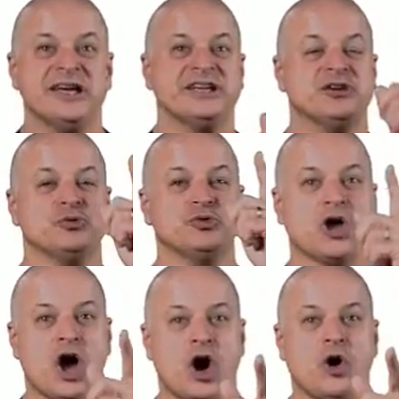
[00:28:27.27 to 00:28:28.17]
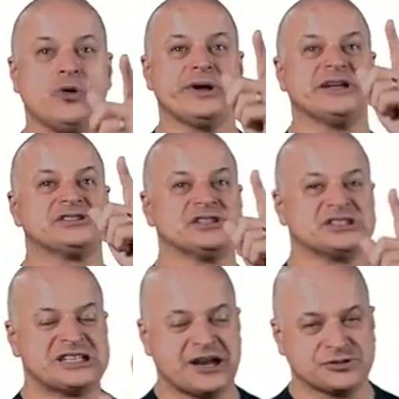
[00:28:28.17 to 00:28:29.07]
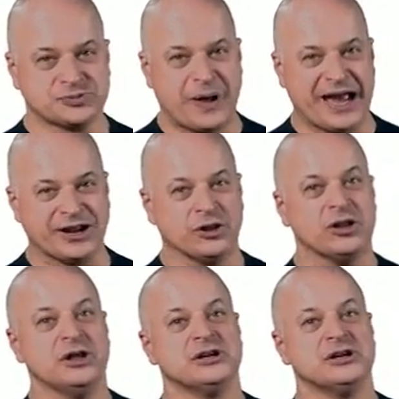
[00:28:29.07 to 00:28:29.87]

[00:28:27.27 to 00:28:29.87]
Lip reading: You know it's a spinal